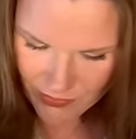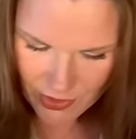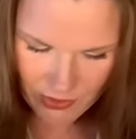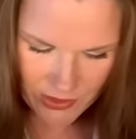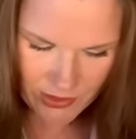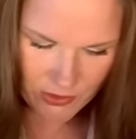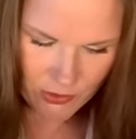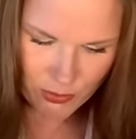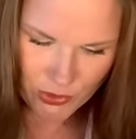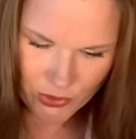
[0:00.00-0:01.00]
Chris, that
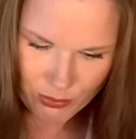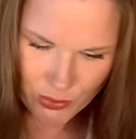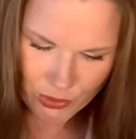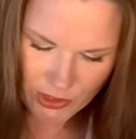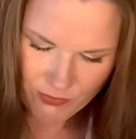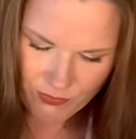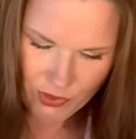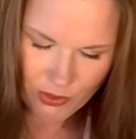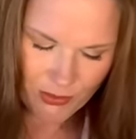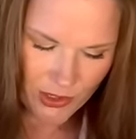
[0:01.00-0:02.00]
old push and pull, eh?
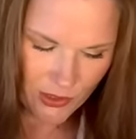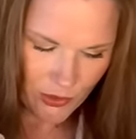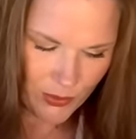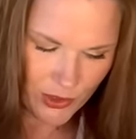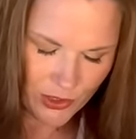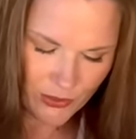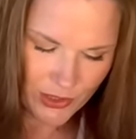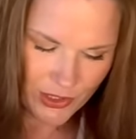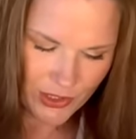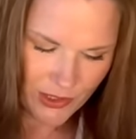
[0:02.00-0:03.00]
Being open to
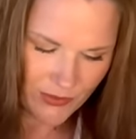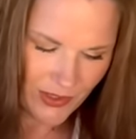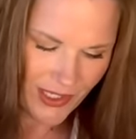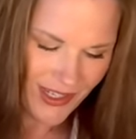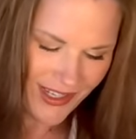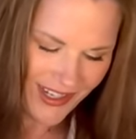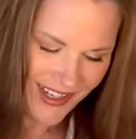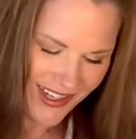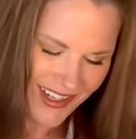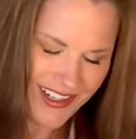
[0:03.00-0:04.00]
receive
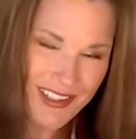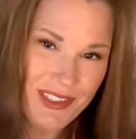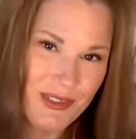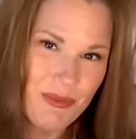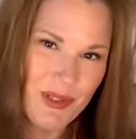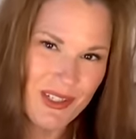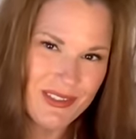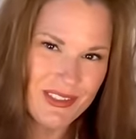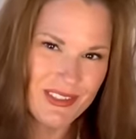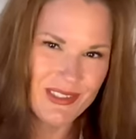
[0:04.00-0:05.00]
an
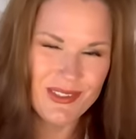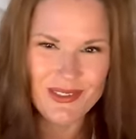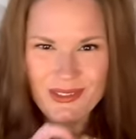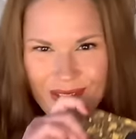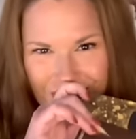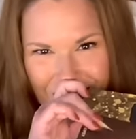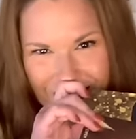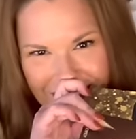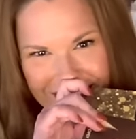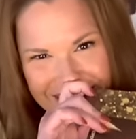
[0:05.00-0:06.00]
apology. Oh,
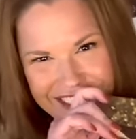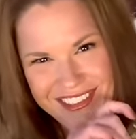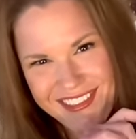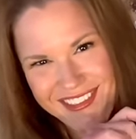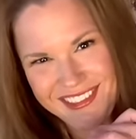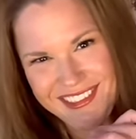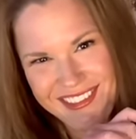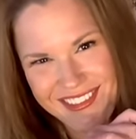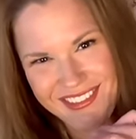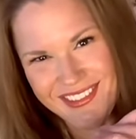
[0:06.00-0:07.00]
shit.
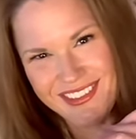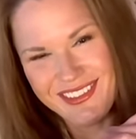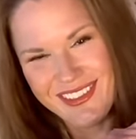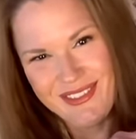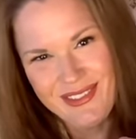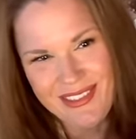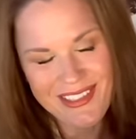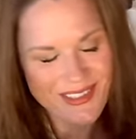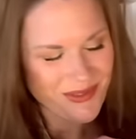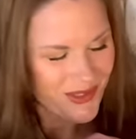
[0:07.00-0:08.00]
Don't you love it when
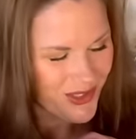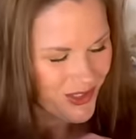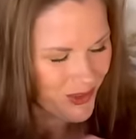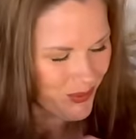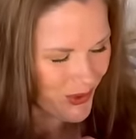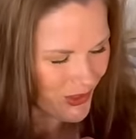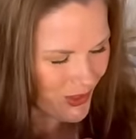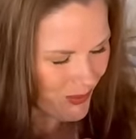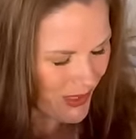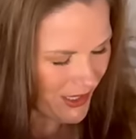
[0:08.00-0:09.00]
universe just pushes
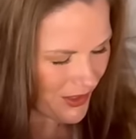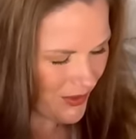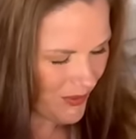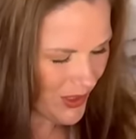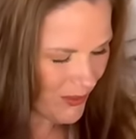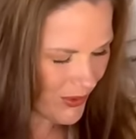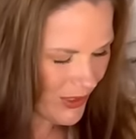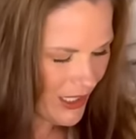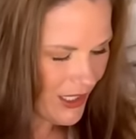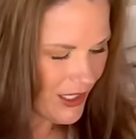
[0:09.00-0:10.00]
back on people?
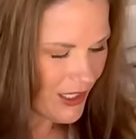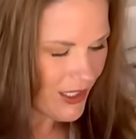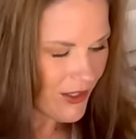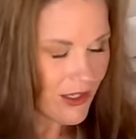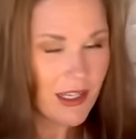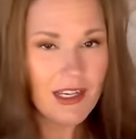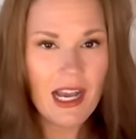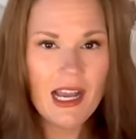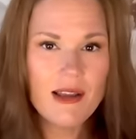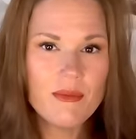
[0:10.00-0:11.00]
You're like,
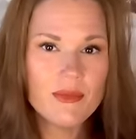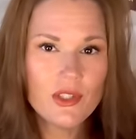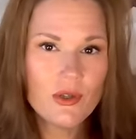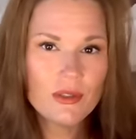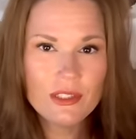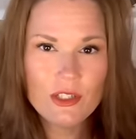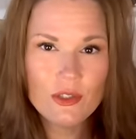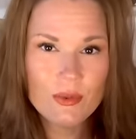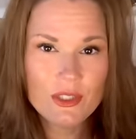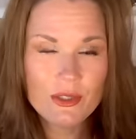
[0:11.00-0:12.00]
I am totally
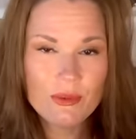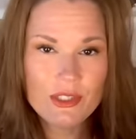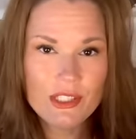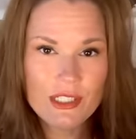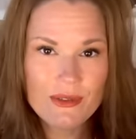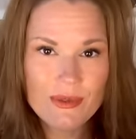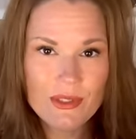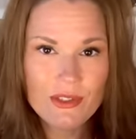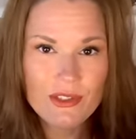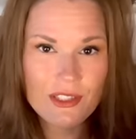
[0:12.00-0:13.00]
open to receive
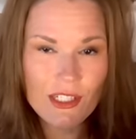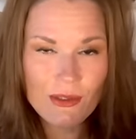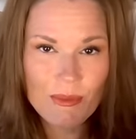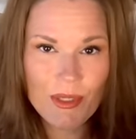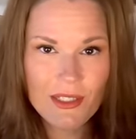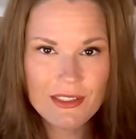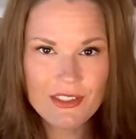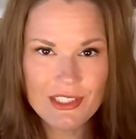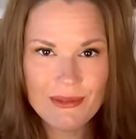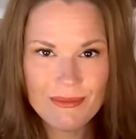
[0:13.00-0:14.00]
their
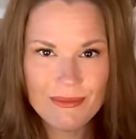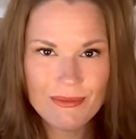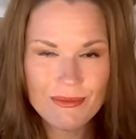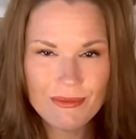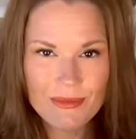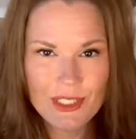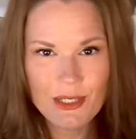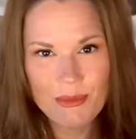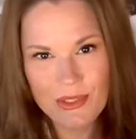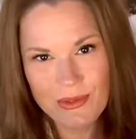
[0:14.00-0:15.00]
apology. Yeah,
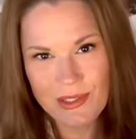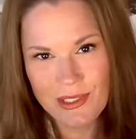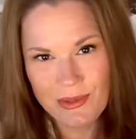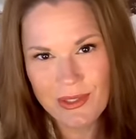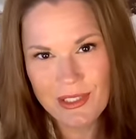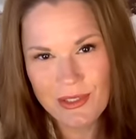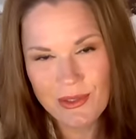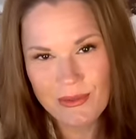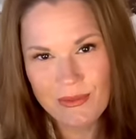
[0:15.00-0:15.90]
but do they know that, though?